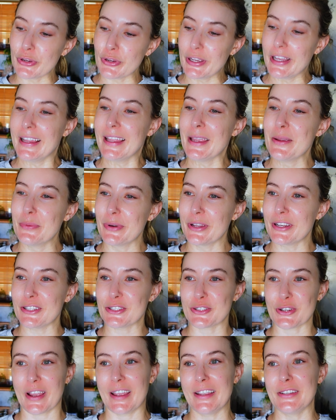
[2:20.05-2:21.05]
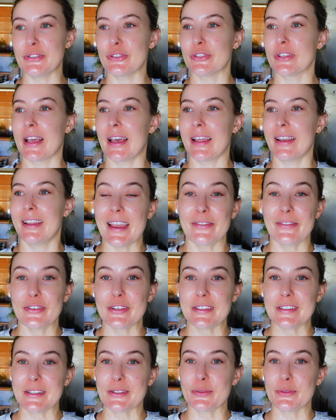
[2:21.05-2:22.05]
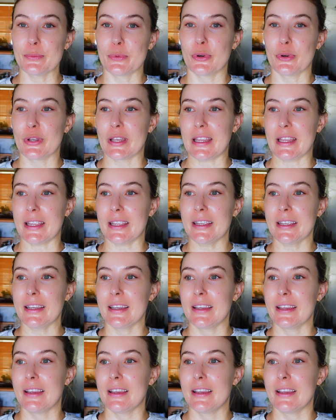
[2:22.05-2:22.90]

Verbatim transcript: really want to try and do that every single morning